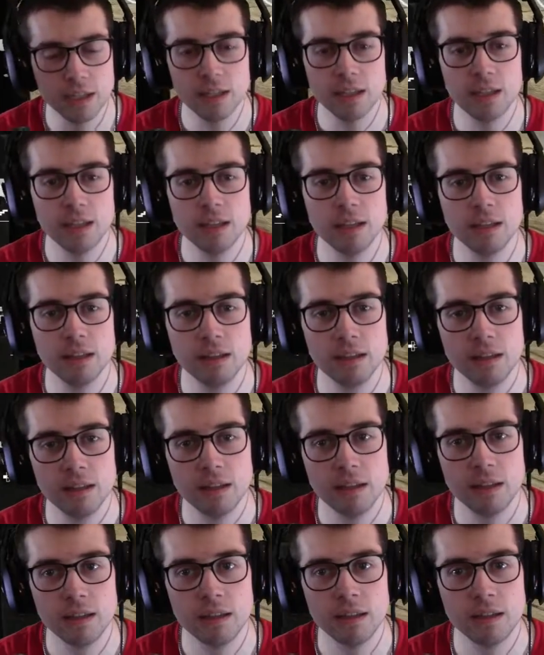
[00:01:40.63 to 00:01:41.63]

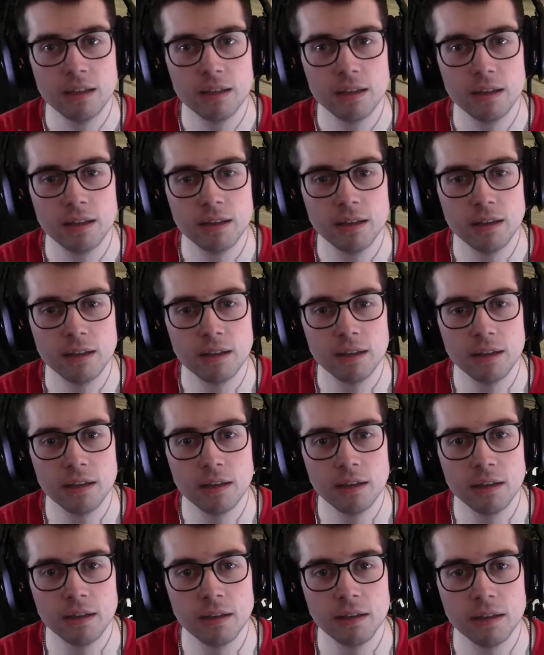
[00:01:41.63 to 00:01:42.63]

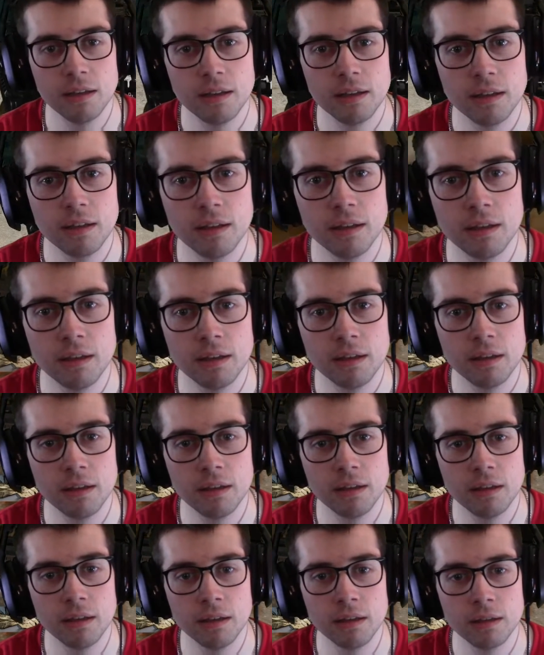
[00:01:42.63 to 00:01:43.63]

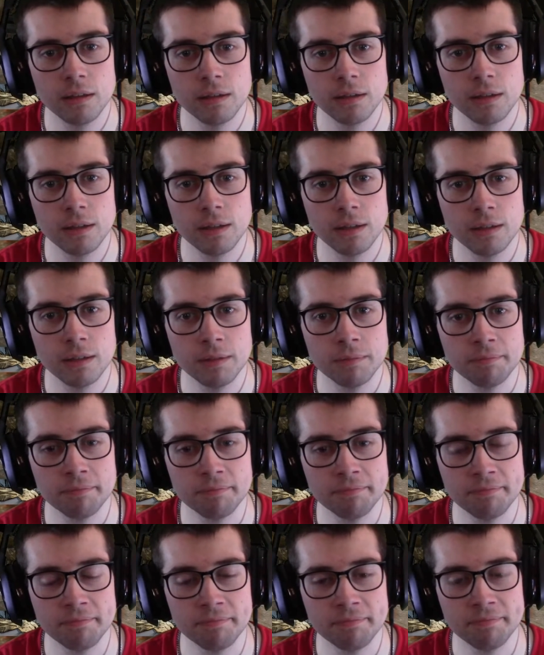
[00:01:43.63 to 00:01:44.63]

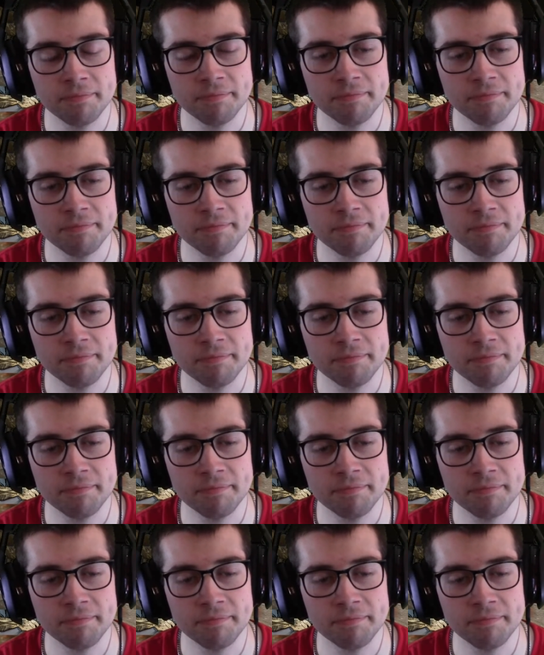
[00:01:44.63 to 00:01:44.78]
[no speech]